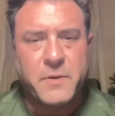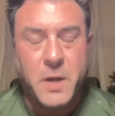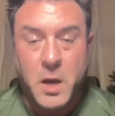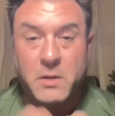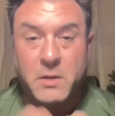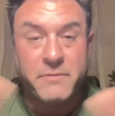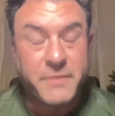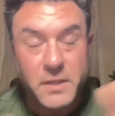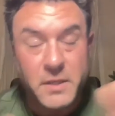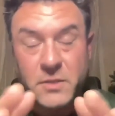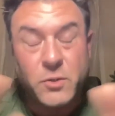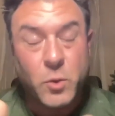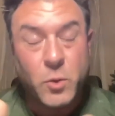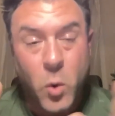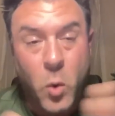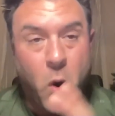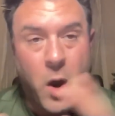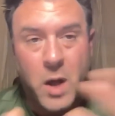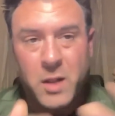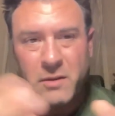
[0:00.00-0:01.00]
affiliates who
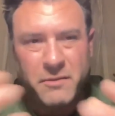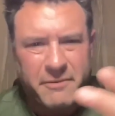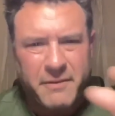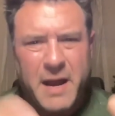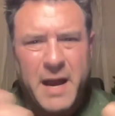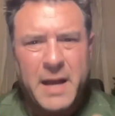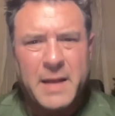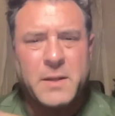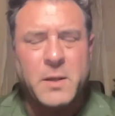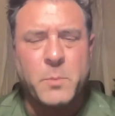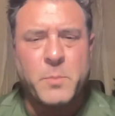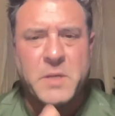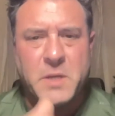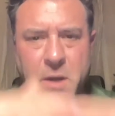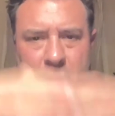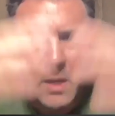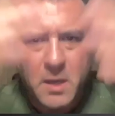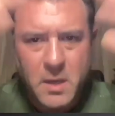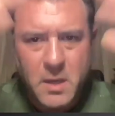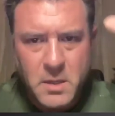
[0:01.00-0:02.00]
qualify. And there'll
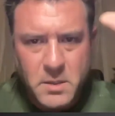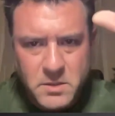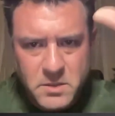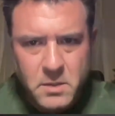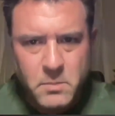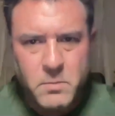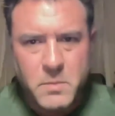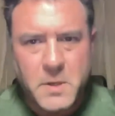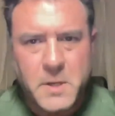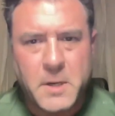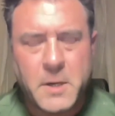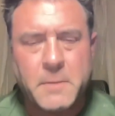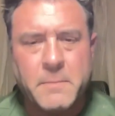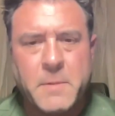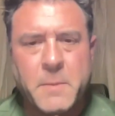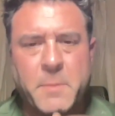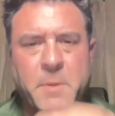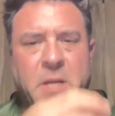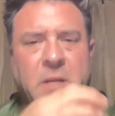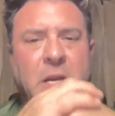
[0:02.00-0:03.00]
be some, there'll
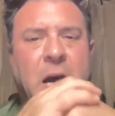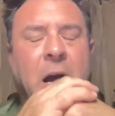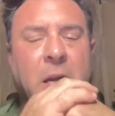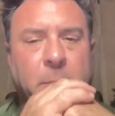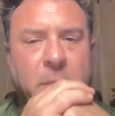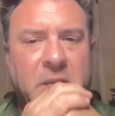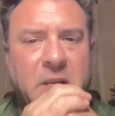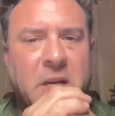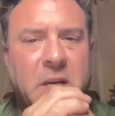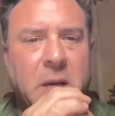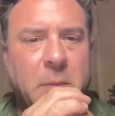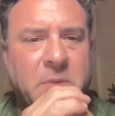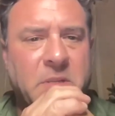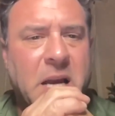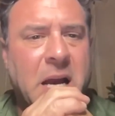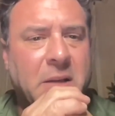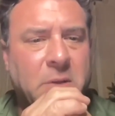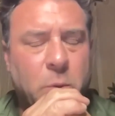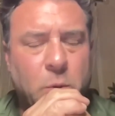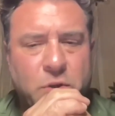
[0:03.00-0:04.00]
be a document that comes
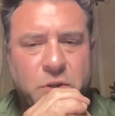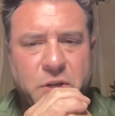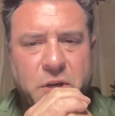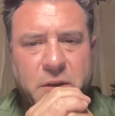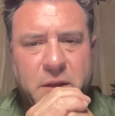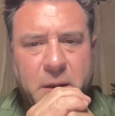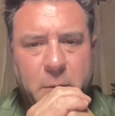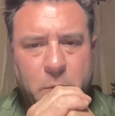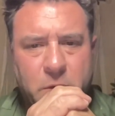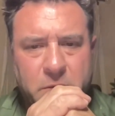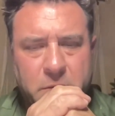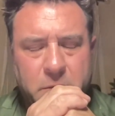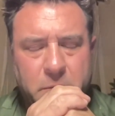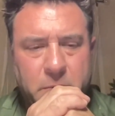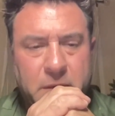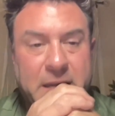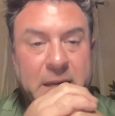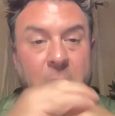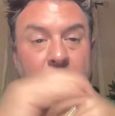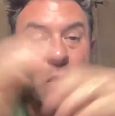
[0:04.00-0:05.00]
out that will share that with you.
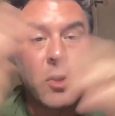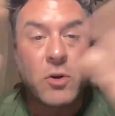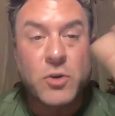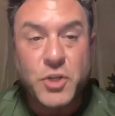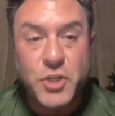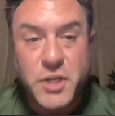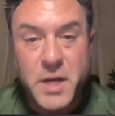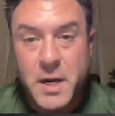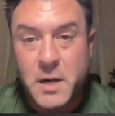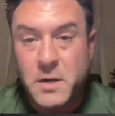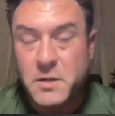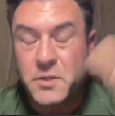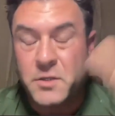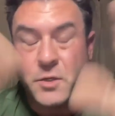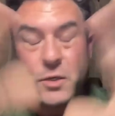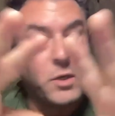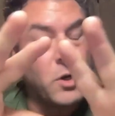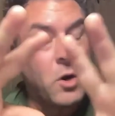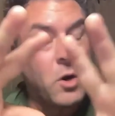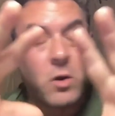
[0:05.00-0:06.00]
And they can earn shares. You
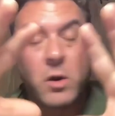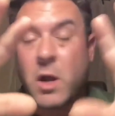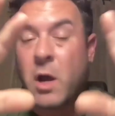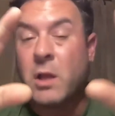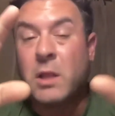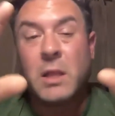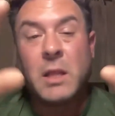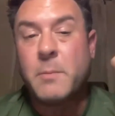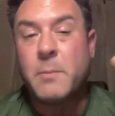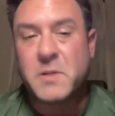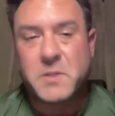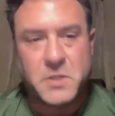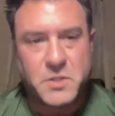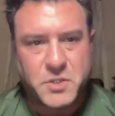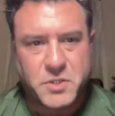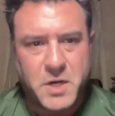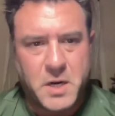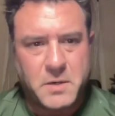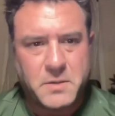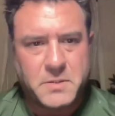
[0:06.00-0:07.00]
can earn unlimited
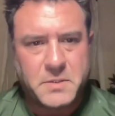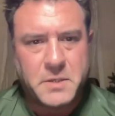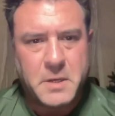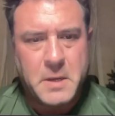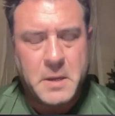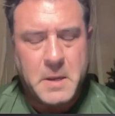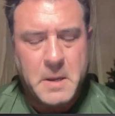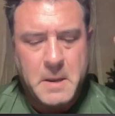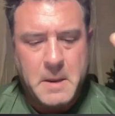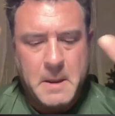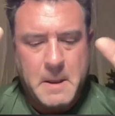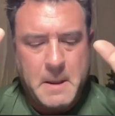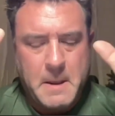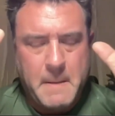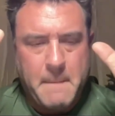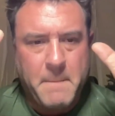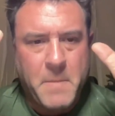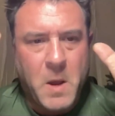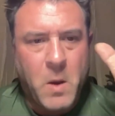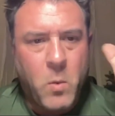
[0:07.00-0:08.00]
shares,
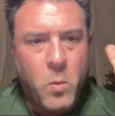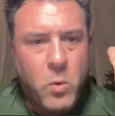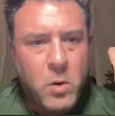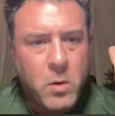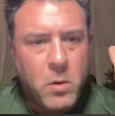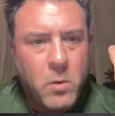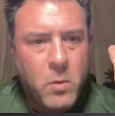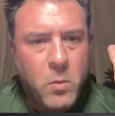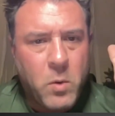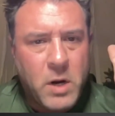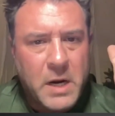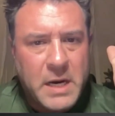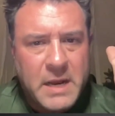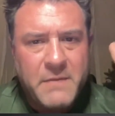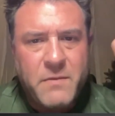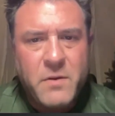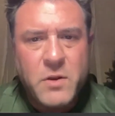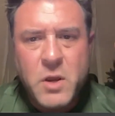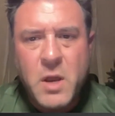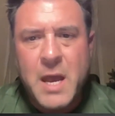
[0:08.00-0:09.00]
but we're
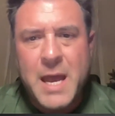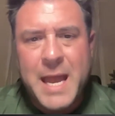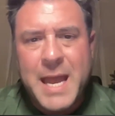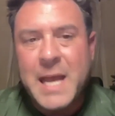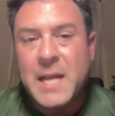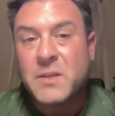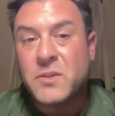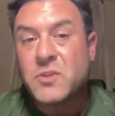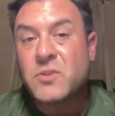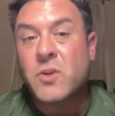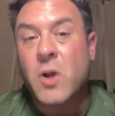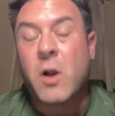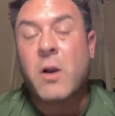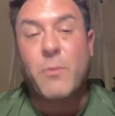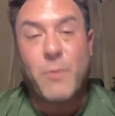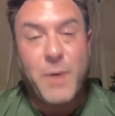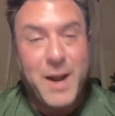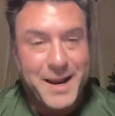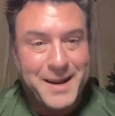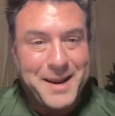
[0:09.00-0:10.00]
giving you a head
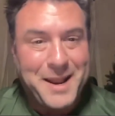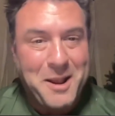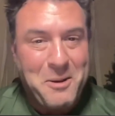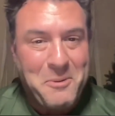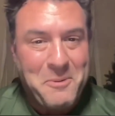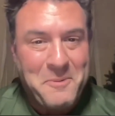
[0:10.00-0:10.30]
start right now.